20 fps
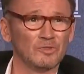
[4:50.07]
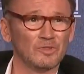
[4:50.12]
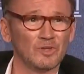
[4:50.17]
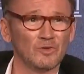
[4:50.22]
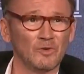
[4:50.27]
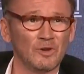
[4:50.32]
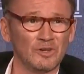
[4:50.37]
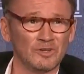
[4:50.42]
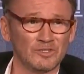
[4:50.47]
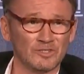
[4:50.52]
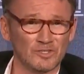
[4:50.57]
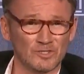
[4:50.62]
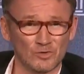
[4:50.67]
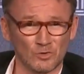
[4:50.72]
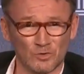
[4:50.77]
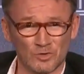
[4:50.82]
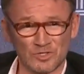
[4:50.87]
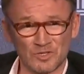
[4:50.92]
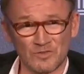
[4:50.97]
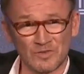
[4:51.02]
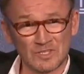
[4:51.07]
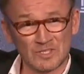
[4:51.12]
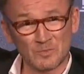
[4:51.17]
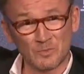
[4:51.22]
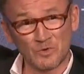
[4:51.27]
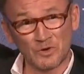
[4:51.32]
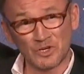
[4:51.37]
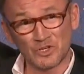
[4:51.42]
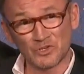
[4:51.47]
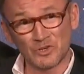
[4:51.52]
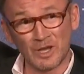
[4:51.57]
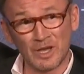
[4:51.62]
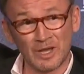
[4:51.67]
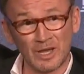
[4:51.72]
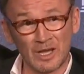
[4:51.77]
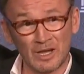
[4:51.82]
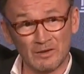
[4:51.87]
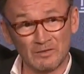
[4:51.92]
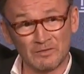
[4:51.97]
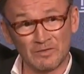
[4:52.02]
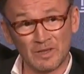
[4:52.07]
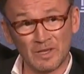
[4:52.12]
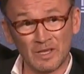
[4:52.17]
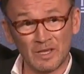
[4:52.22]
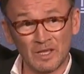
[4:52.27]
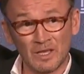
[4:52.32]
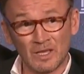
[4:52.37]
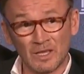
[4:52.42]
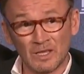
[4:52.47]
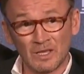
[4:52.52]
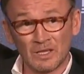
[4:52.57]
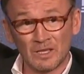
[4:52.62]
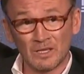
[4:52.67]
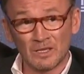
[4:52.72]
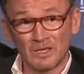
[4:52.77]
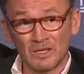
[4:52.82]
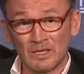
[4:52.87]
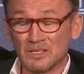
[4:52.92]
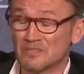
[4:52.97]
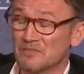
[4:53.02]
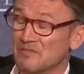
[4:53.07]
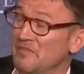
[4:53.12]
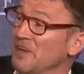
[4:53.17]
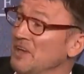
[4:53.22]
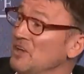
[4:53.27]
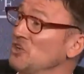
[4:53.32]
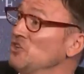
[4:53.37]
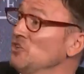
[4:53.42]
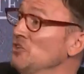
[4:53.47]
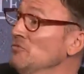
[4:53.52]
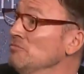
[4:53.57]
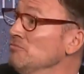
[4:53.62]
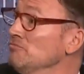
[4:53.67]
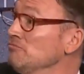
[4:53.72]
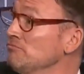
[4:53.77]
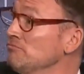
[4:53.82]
the greatest source of inspiration I have is fiction.